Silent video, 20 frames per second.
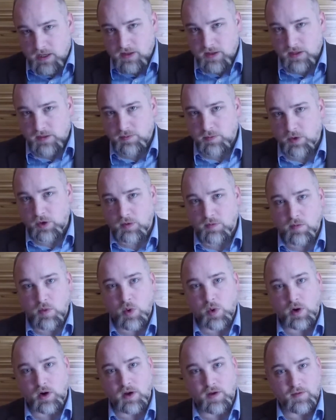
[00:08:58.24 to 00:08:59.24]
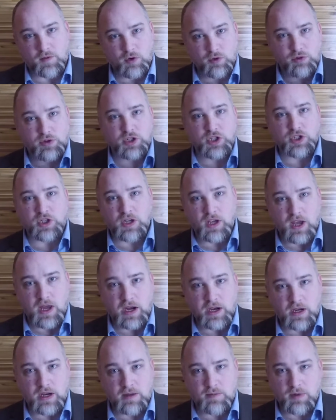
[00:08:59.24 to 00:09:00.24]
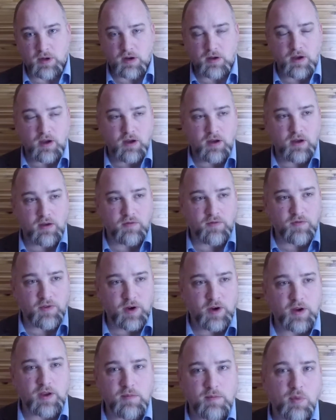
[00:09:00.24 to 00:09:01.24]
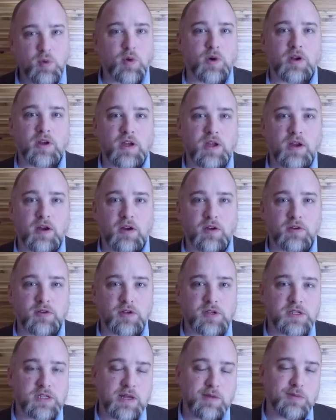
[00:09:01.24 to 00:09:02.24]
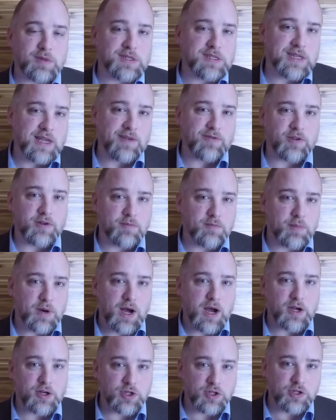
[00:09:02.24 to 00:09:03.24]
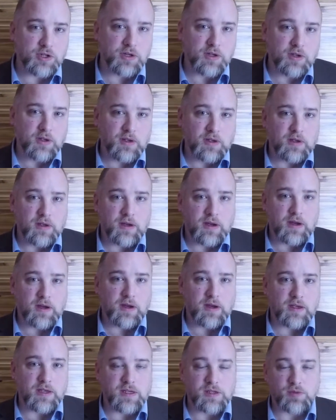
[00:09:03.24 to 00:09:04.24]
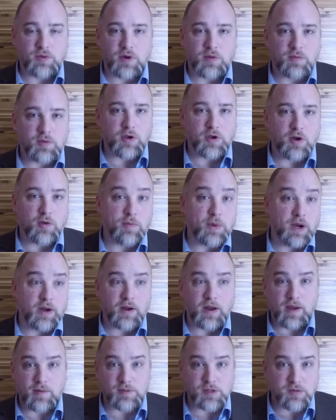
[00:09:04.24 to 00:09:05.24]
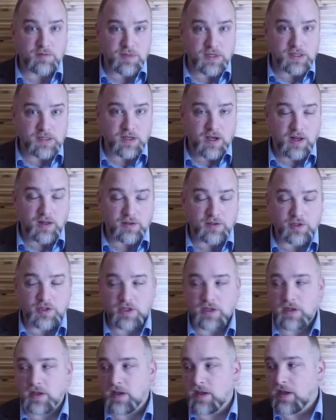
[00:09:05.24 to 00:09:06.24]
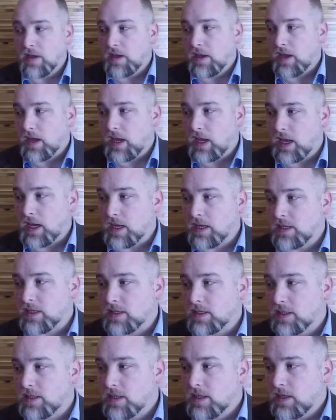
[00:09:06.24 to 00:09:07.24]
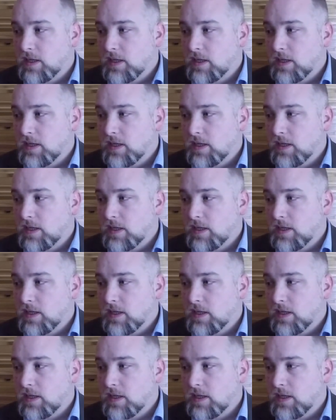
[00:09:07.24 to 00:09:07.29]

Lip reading: in this book more of Christianity, but a very important character. His name is David Bosch. He's written called Paradigms in Missiology, and